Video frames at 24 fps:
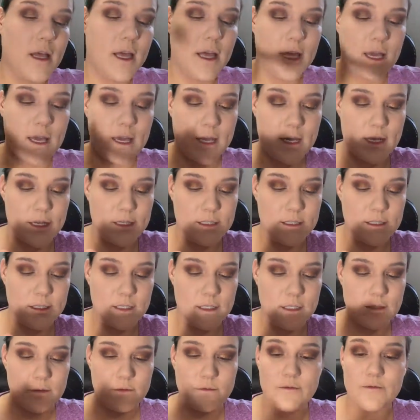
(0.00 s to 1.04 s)
and
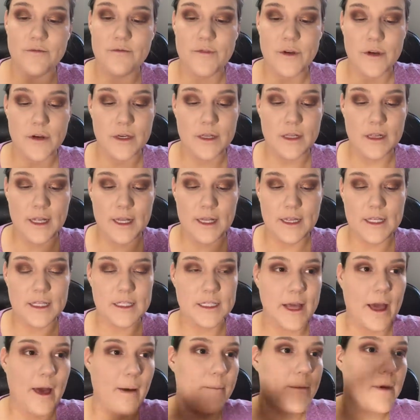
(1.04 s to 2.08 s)
very lightly
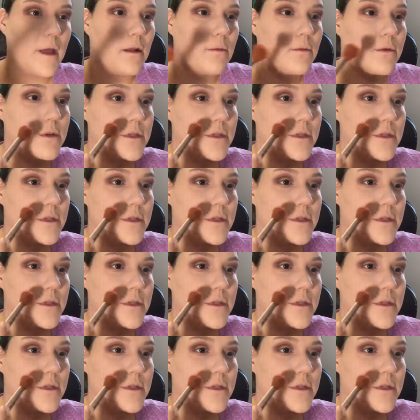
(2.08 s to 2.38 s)
tapping.